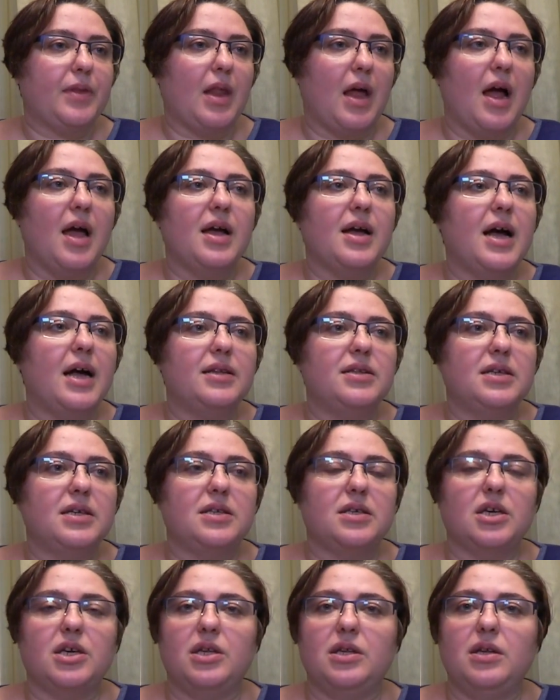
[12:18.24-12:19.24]
I got
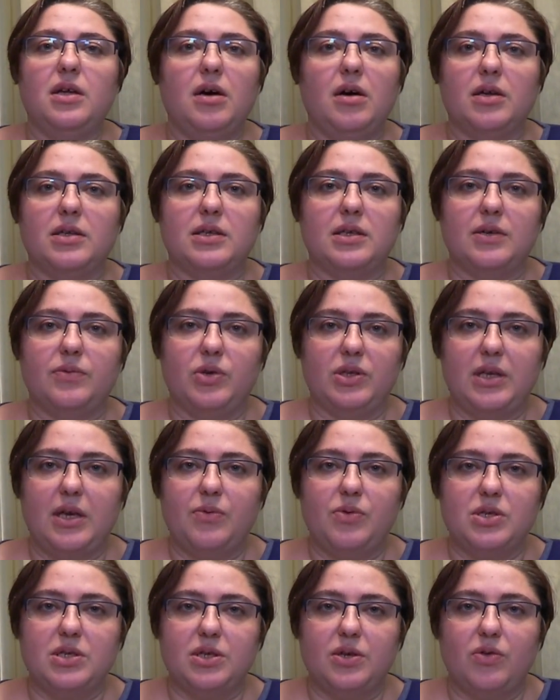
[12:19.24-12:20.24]
that a lot when I
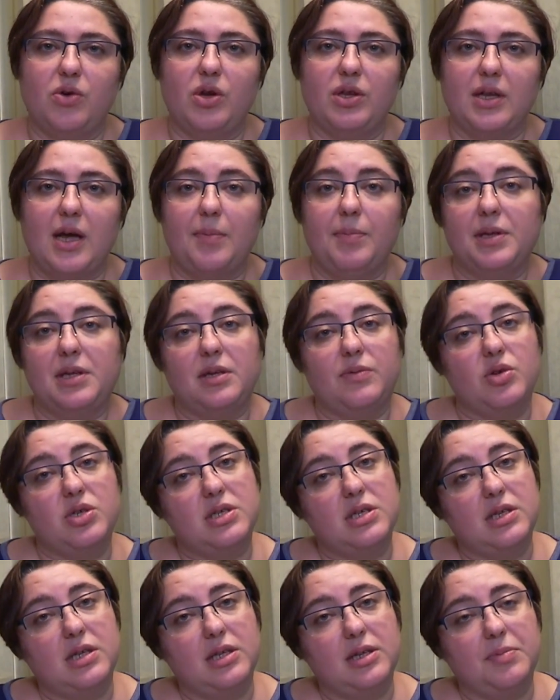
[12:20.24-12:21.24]
was growing up, but it
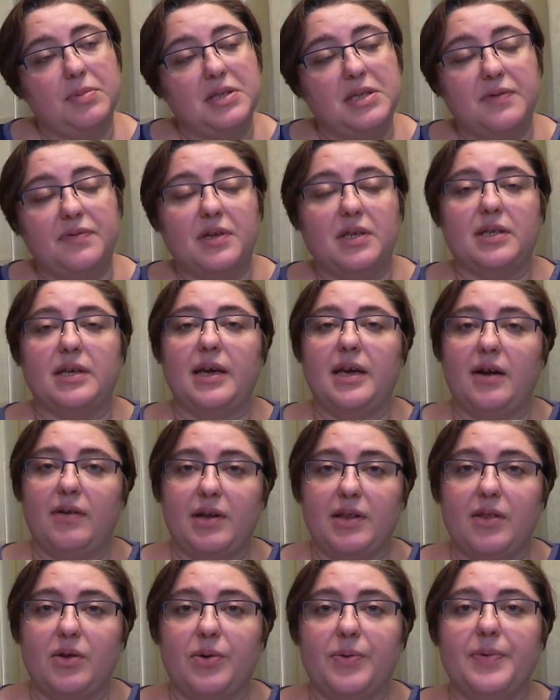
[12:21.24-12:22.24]
was a little bit different
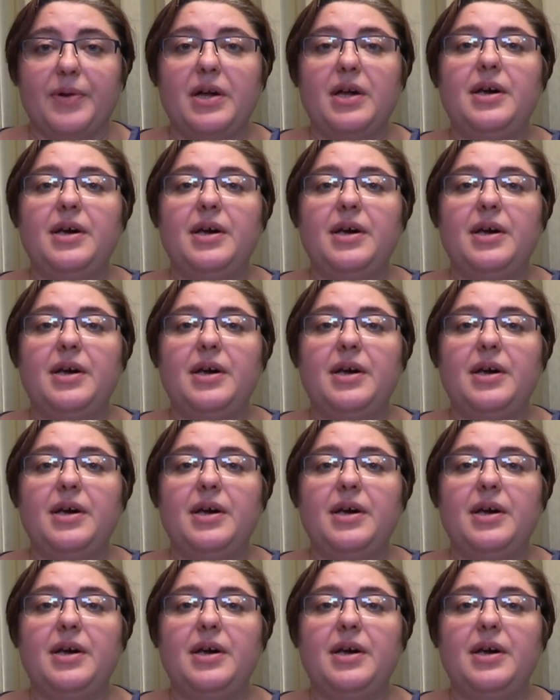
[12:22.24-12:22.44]
era though.